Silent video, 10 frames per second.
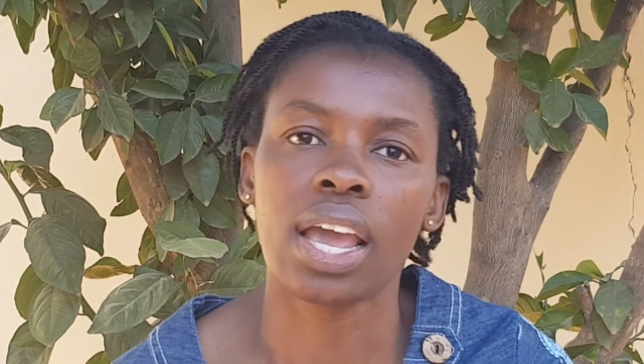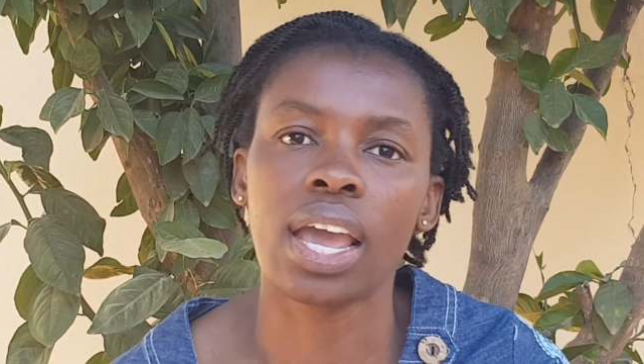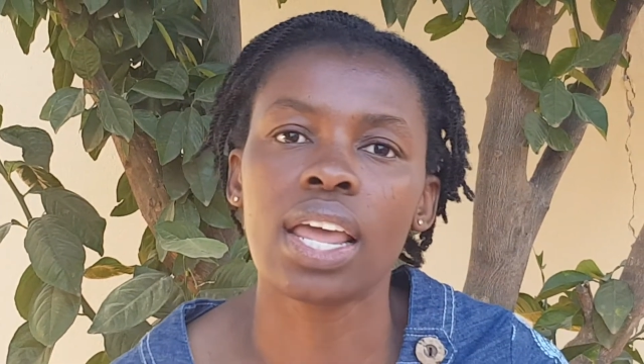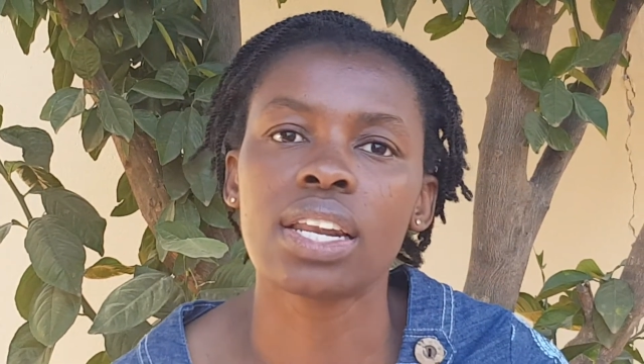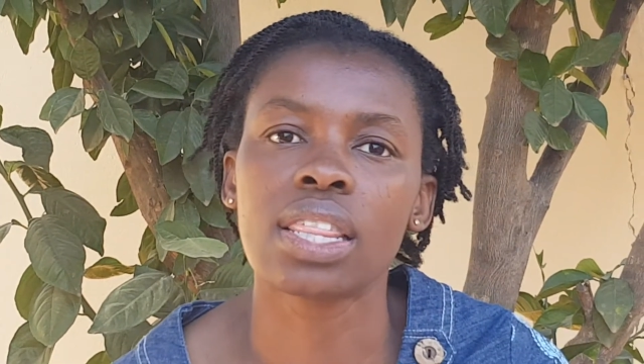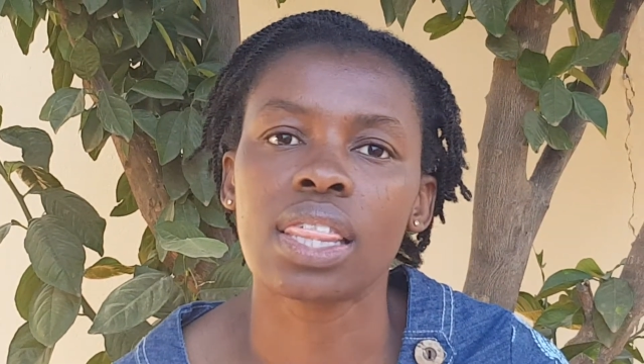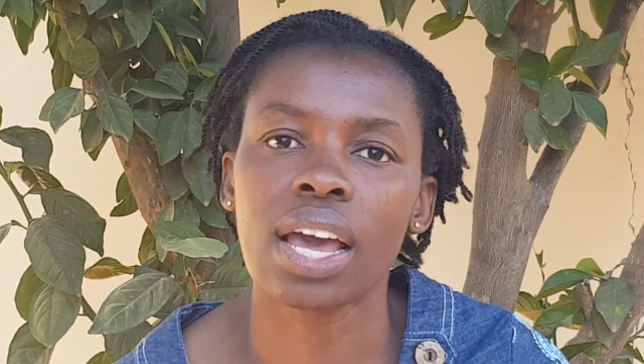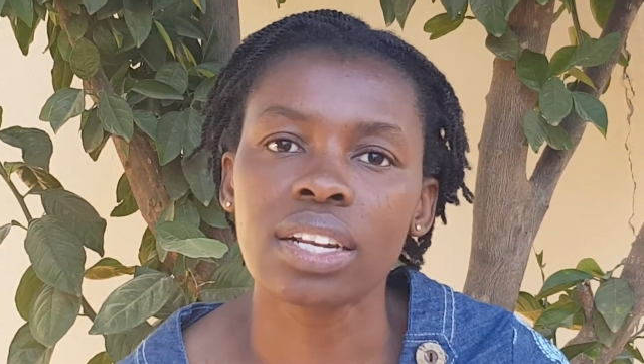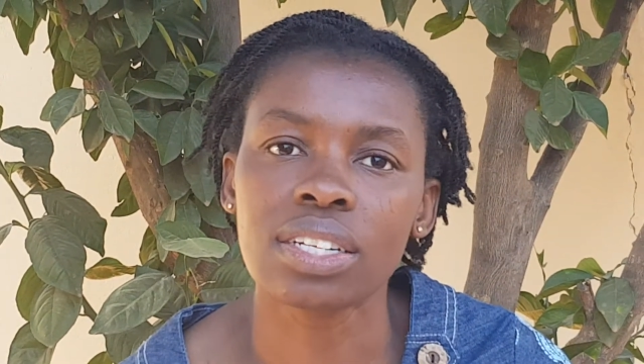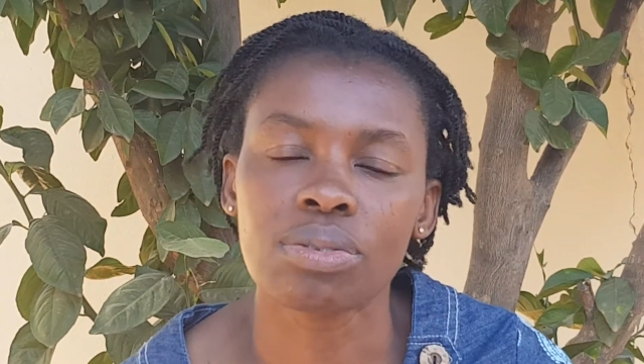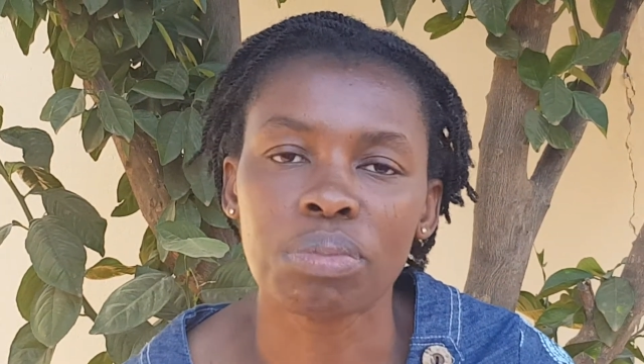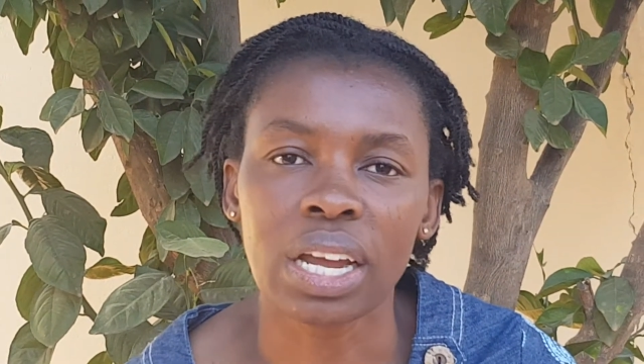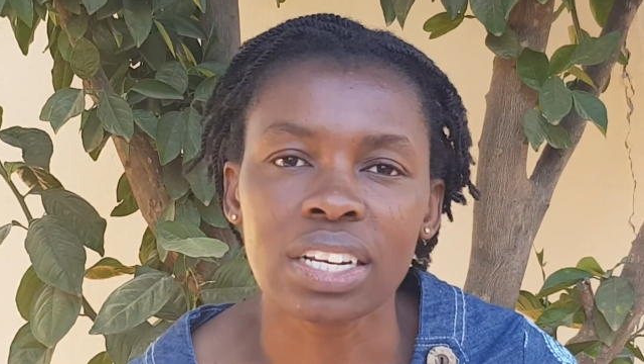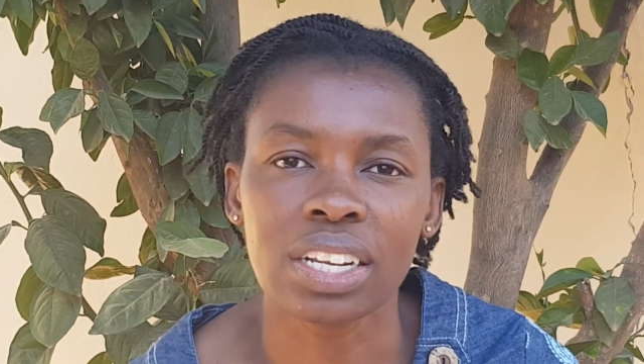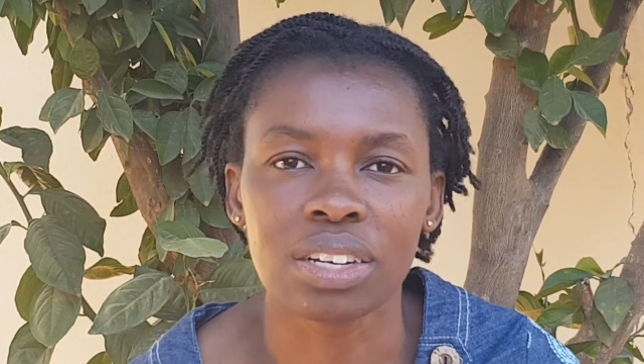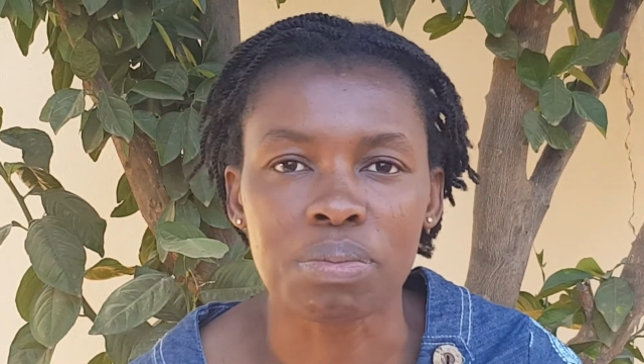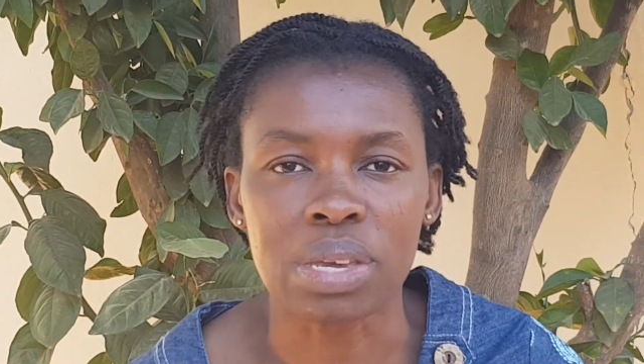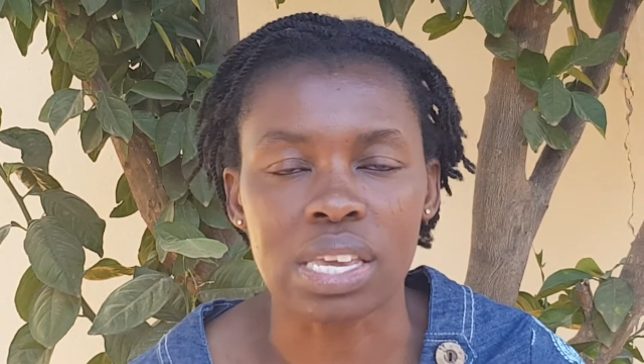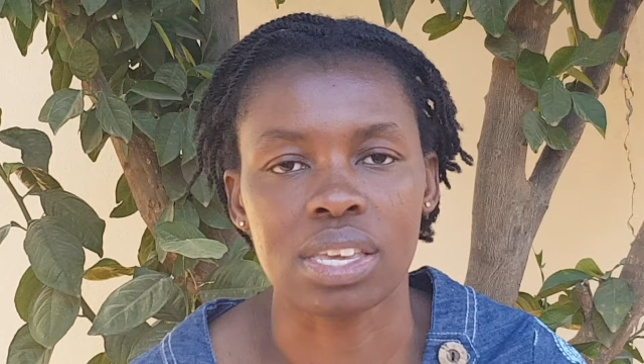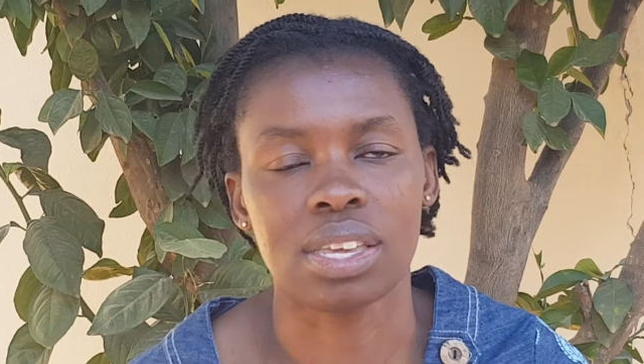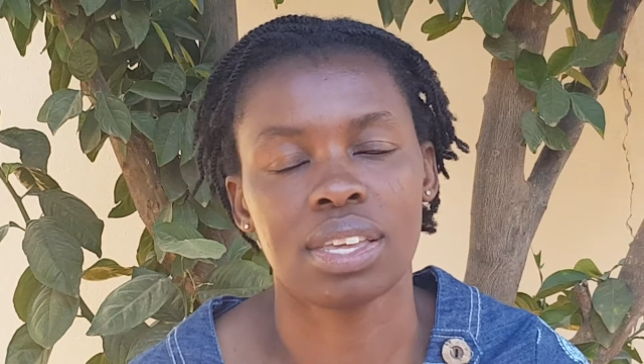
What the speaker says: And that reminded me,